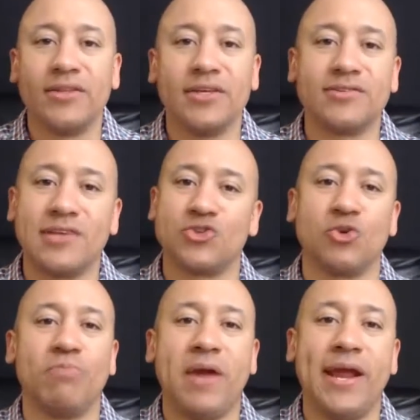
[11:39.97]
The
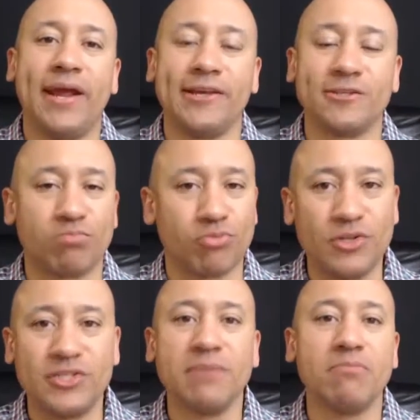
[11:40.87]
central bank is
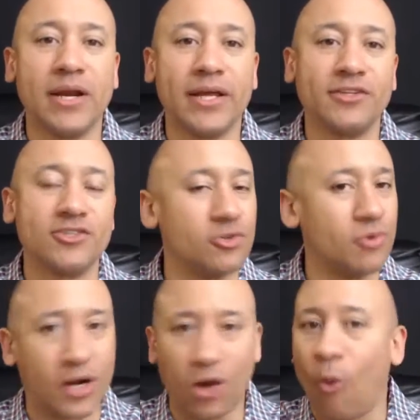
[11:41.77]
printing money
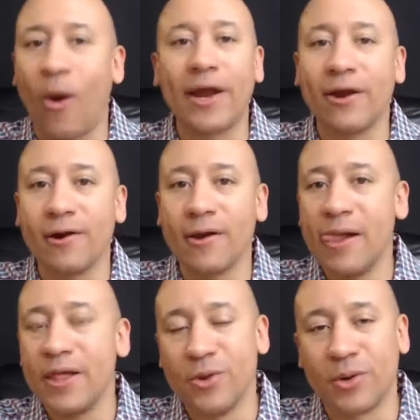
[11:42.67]
to acquire,
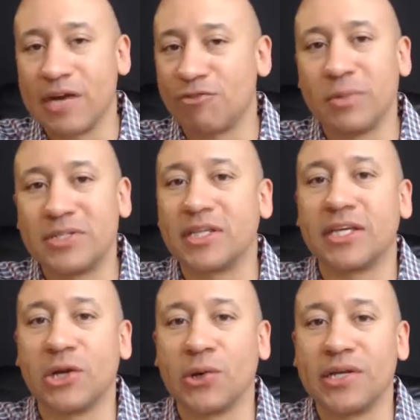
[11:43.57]
government
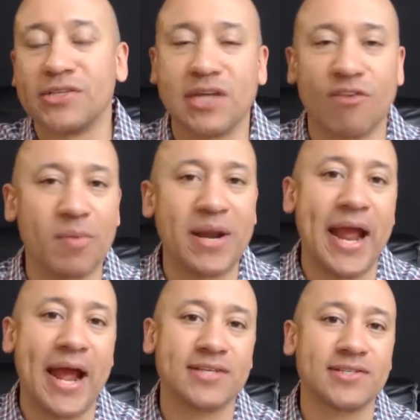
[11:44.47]
securities, government
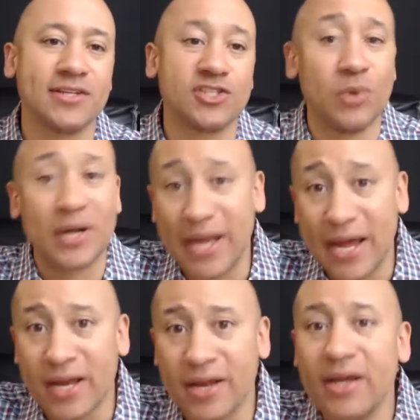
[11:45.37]
assets, to
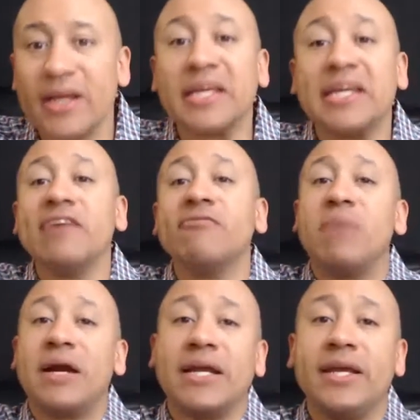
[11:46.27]
again, give
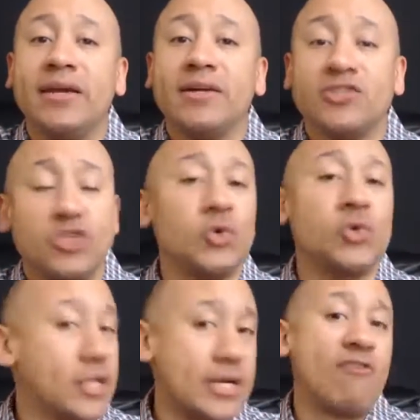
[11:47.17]
money to
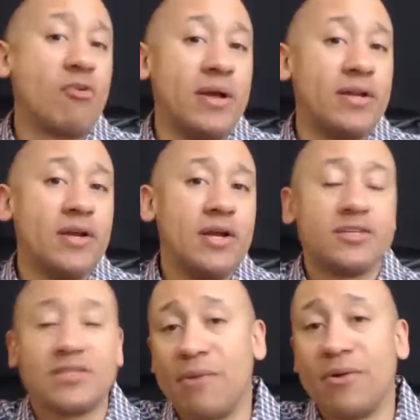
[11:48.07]
the government,
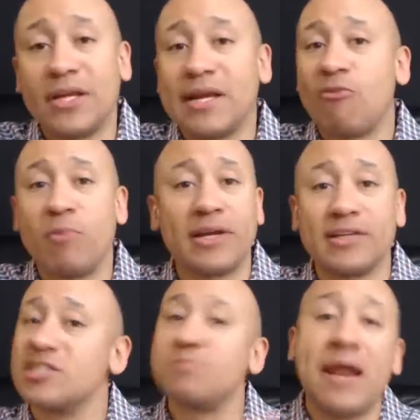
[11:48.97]
so that way the government
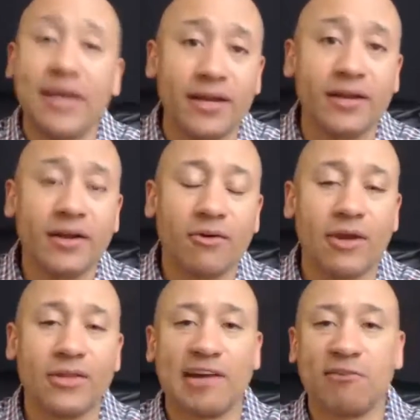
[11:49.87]
can spend it,
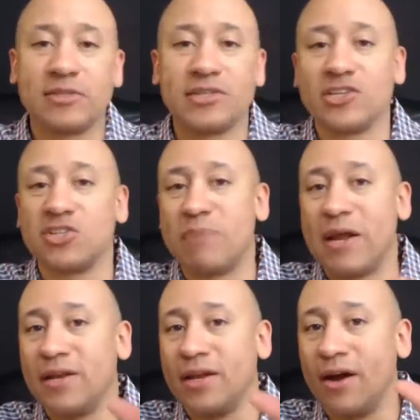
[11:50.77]
right? The government's gonna
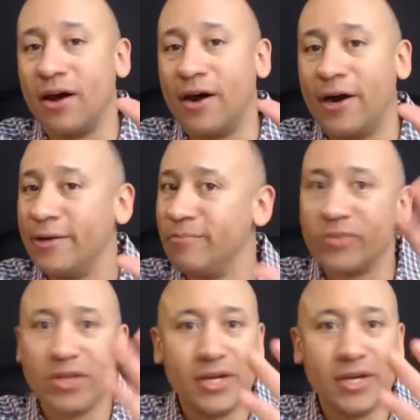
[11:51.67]
spend it on,